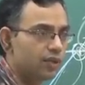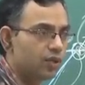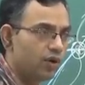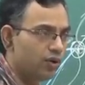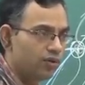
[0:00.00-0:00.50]

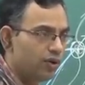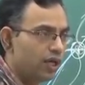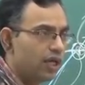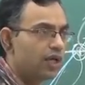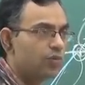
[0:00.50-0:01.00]
No,
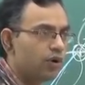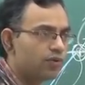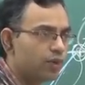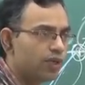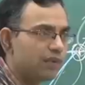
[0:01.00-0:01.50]
it
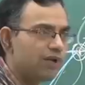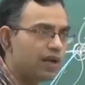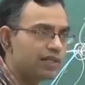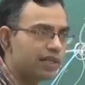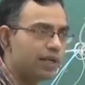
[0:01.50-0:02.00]
moves with a
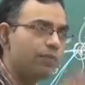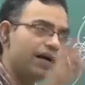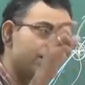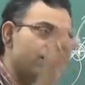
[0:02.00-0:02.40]
velocity much